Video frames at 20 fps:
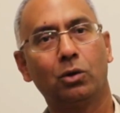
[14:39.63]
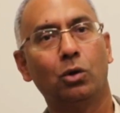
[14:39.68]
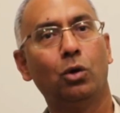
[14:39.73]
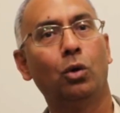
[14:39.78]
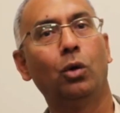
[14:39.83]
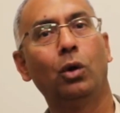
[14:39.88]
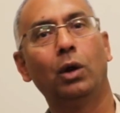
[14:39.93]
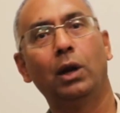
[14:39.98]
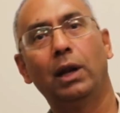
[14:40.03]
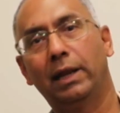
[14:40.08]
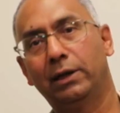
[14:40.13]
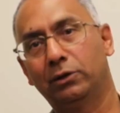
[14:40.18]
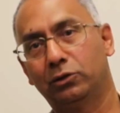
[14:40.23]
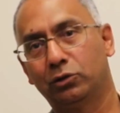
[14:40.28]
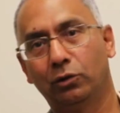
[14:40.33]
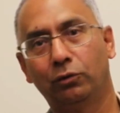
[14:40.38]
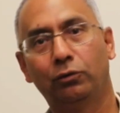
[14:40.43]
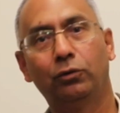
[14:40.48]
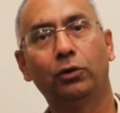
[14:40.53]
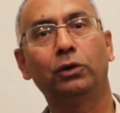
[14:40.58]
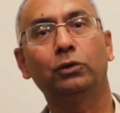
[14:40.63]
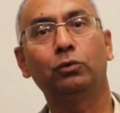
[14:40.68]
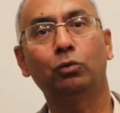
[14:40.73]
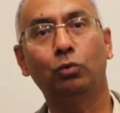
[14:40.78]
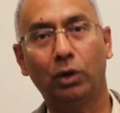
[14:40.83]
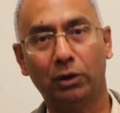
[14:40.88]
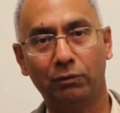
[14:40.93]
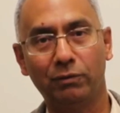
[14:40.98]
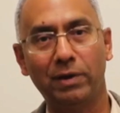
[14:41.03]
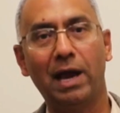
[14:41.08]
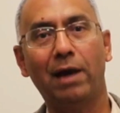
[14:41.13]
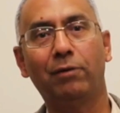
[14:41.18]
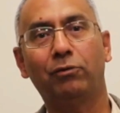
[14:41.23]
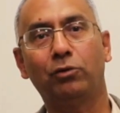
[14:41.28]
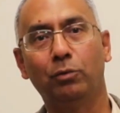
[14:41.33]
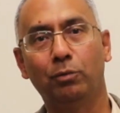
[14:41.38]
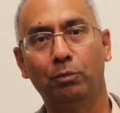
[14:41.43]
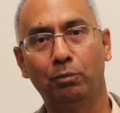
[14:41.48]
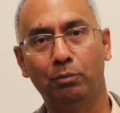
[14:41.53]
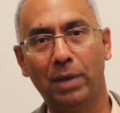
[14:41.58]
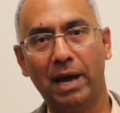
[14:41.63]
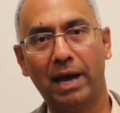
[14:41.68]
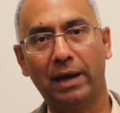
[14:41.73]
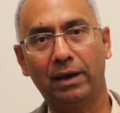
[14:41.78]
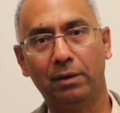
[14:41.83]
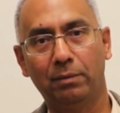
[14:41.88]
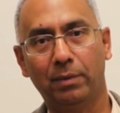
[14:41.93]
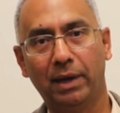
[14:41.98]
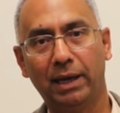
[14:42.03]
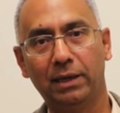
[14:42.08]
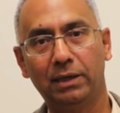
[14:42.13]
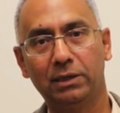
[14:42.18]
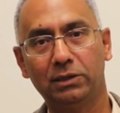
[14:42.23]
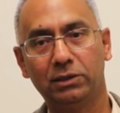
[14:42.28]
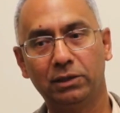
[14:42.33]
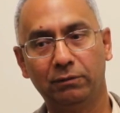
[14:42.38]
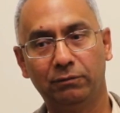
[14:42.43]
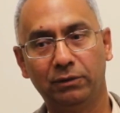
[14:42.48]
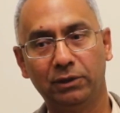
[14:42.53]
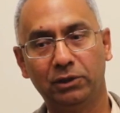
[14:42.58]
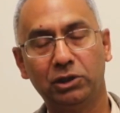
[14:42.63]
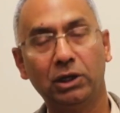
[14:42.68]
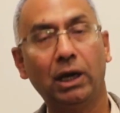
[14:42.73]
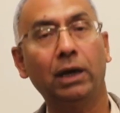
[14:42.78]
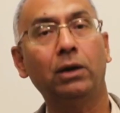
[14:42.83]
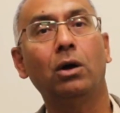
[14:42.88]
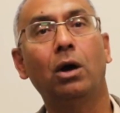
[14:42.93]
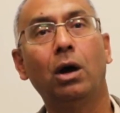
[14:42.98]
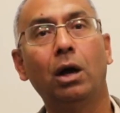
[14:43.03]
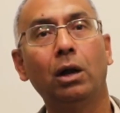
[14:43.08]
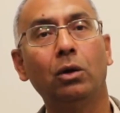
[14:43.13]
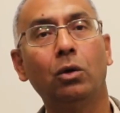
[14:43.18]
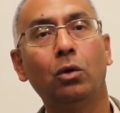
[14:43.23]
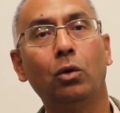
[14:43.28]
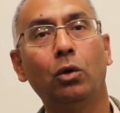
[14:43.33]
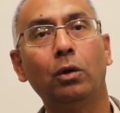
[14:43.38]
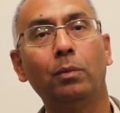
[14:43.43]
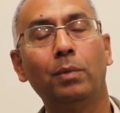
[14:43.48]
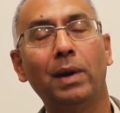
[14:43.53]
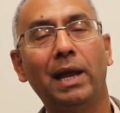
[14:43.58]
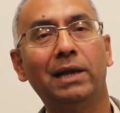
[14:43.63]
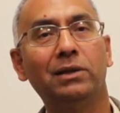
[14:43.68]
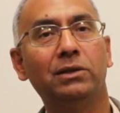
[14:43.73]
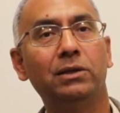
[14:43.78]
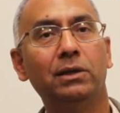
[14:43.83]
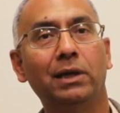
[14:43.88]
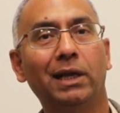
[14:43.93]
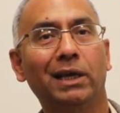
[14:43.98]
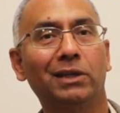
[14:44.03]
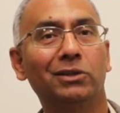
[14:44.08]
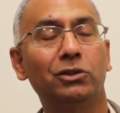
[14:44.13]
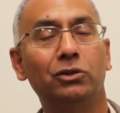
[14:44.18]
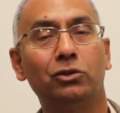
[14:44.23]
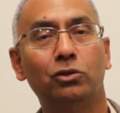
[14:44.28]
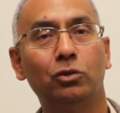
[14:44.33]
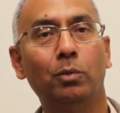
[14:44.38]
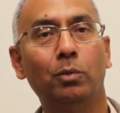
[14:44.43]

coal and so forth, what we have to bear in mind is if we shut all coal plants in Texas